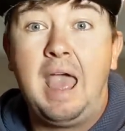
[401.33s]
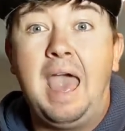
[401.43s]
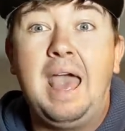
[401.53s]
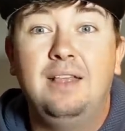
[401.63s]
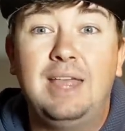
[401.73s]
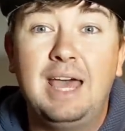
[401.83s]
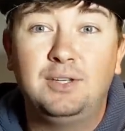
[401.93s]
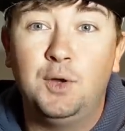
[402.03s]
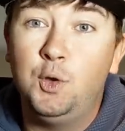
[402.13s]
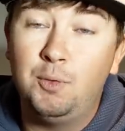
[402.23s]
Add that
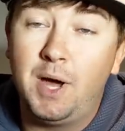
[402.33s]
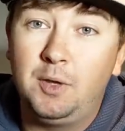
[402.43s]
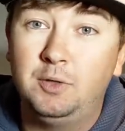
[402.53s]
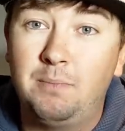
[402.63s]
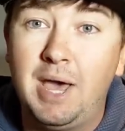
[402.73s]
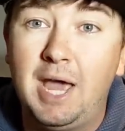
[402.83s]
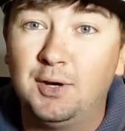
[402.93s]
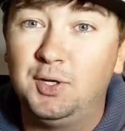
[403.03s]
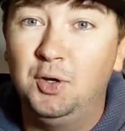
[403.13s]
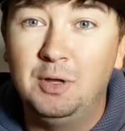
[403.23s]
to, you might use a bag or
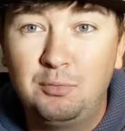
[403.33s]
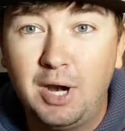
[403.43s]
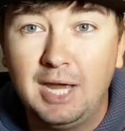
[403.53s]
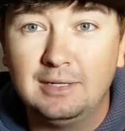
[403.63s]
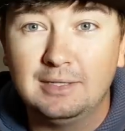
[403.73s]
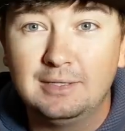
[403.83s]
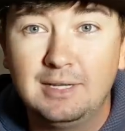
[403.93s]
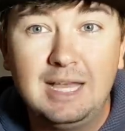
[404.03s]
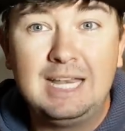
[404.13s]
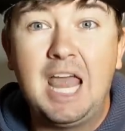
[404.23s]
2 in practice.
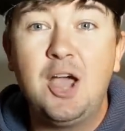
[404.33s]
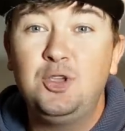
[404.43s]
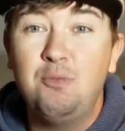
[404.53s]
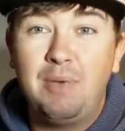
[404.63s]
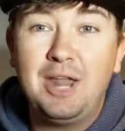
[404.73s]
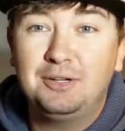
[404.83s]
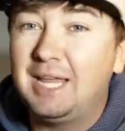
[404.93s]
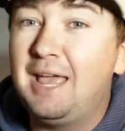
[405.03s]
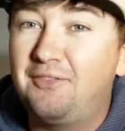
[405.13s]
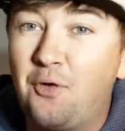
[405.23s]
Now you better
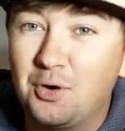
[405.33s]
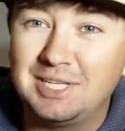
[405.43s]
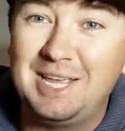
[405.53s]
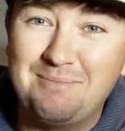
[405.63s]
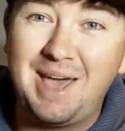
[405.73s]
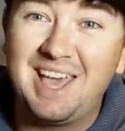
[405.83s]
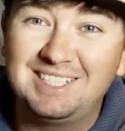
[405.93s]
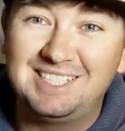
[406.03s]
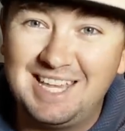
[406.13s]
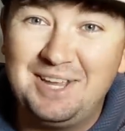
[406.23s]
take 14 bags
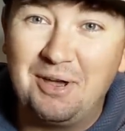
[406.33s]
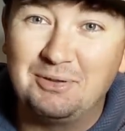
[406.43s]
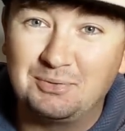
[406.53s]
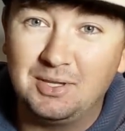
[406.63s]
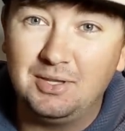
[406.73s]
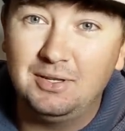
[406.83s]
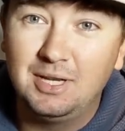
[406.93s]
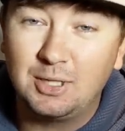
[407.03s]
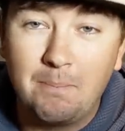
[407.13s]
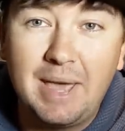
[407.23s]
of Senkos with you
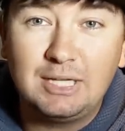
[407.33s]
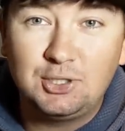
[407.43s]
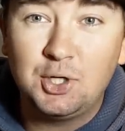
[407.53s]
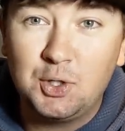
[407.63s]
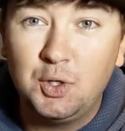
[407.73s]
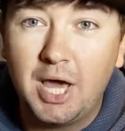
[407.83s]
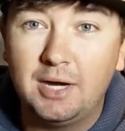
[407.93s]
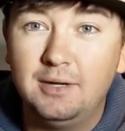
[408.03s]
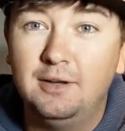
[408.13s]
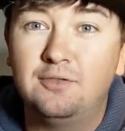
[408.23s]
to make sure you got
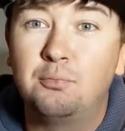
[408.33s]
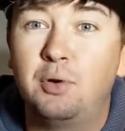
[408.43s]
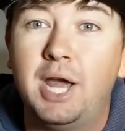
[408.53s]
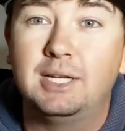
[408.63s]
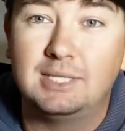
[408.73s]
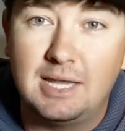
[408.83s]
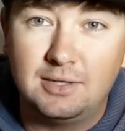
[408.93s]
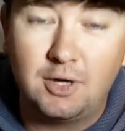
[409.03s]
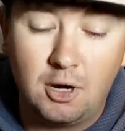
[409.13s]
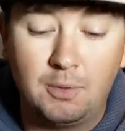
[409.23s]
enough for practice and the
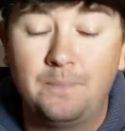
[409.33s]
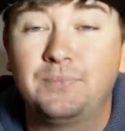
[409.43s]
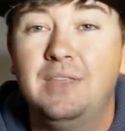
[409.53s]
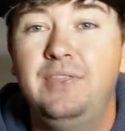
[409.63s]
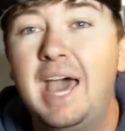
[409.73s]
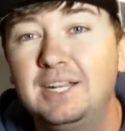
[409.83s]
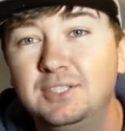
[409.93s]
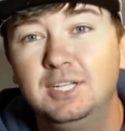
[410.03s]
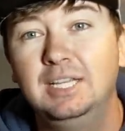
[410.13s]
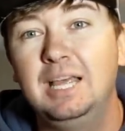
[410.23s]
tournament. That's
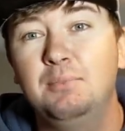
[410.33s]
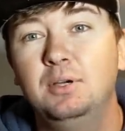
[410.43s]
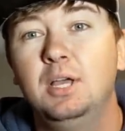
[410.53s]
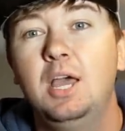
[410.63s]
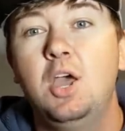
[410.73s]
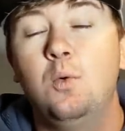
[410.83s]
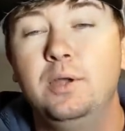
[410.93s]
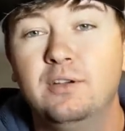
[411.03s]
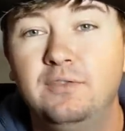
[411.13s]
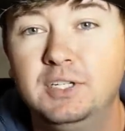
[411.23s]
the dilemma when
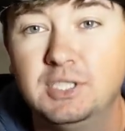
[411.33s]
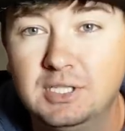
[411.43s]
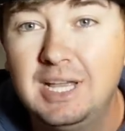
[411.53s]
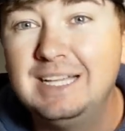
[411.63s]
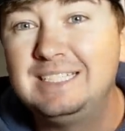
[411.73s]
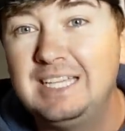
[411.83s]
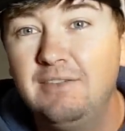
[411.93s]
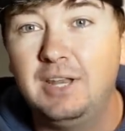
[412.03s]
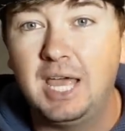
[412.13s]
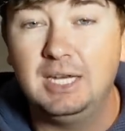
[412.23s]
you're fishing
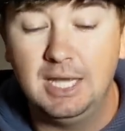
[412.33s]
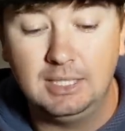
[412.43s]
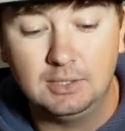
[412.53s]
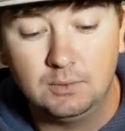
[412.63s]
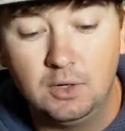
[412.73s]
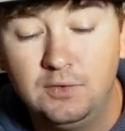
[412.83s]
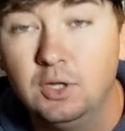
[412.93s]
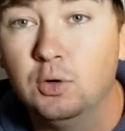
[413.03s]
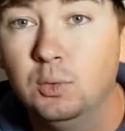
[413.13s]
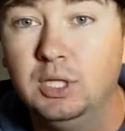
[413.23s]
7, 8 days in a row if you go
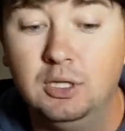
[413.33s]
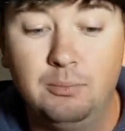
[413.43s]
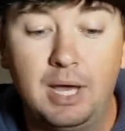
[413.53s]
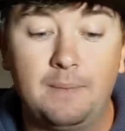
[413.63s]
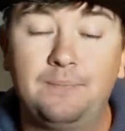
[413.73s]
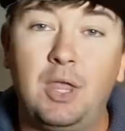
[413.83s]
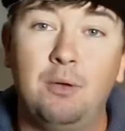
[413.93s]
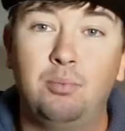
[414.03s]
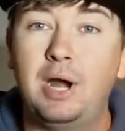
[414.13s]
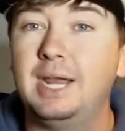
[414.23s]
on a really good bite. Now
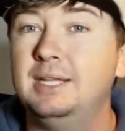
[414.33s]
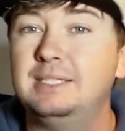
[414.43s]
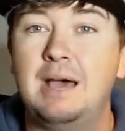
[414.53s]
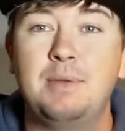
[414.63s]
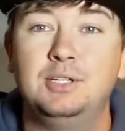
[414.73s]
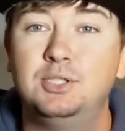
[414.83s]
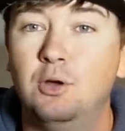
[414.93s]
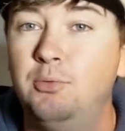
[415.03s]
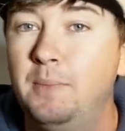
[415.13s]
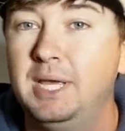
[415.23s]
in practice, I'm not just going
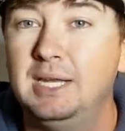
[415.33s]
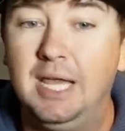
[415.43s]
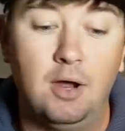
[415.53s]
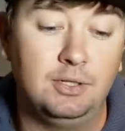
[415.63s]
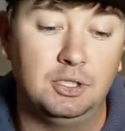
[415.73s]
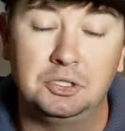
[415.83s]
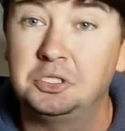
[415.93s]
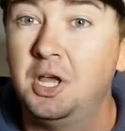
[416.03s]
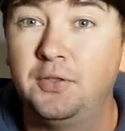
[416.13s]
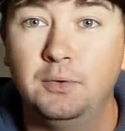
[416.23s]
to put my head down and just
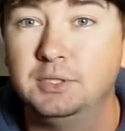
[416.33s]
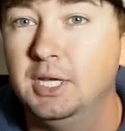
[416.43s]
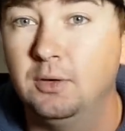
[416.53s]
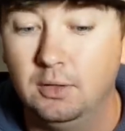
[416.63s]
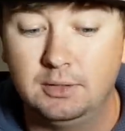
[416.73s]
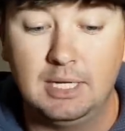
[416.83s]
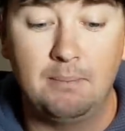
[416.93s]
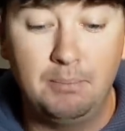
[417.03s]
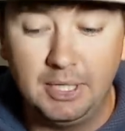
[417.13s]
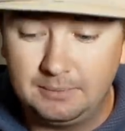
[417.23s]
throw a Senko all the time.
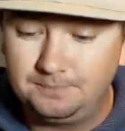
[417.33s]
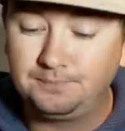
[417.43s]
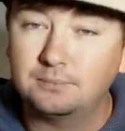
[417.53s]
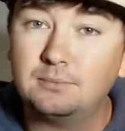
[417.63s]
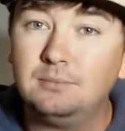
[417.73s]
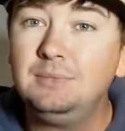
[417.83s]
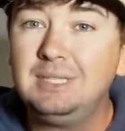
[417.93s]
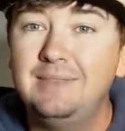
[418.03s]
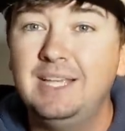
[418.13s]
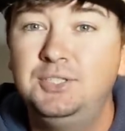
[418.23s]
But
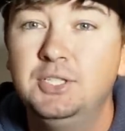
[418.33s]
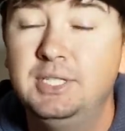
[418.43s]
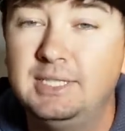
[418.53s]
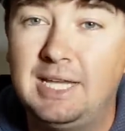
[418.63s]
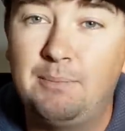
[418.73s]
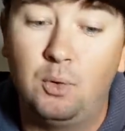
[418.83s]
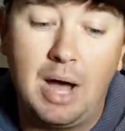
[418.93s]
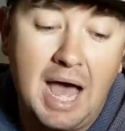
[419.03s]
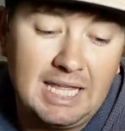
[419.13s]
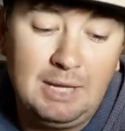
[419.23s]
that's just an example.
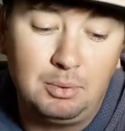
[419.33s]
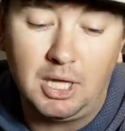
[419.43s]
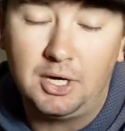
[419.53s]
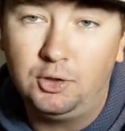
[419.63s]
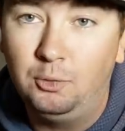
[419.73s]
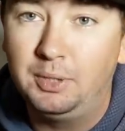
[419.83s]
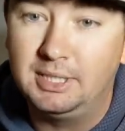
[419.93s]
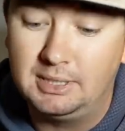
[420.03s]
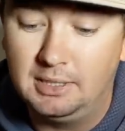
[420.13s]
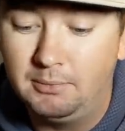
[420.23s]
I keep a lot of
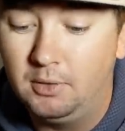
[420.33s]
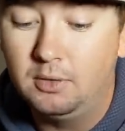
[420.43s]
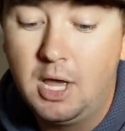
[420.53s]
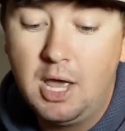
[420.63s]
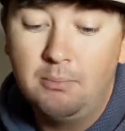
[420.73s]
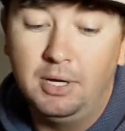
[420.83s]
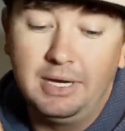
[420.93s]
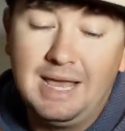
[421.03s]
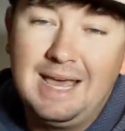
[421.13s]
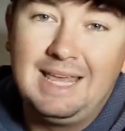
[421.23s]
duplicates in the boat.
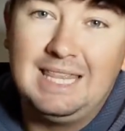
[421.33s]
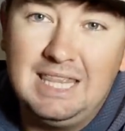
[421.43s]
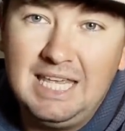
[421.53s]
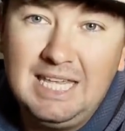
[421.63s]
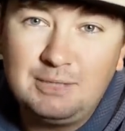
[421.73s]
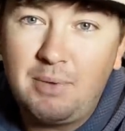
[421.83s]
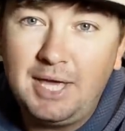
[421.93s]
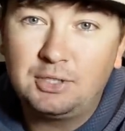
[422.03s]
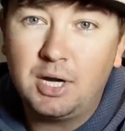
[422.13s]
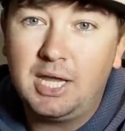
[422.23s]
But these
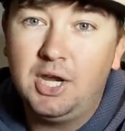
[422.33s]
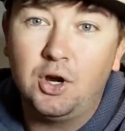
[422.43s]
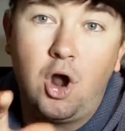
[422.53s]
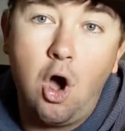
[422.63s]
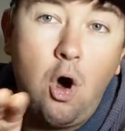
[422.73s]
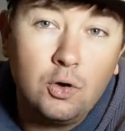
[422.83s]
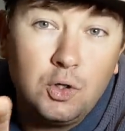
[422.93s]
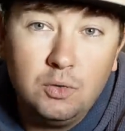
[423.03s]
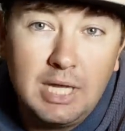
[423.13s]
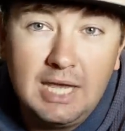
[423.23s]
baits right here are all
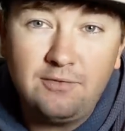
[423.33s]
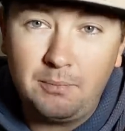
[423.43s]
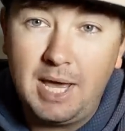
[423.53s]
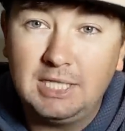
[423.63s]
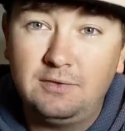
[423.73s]
you need for bass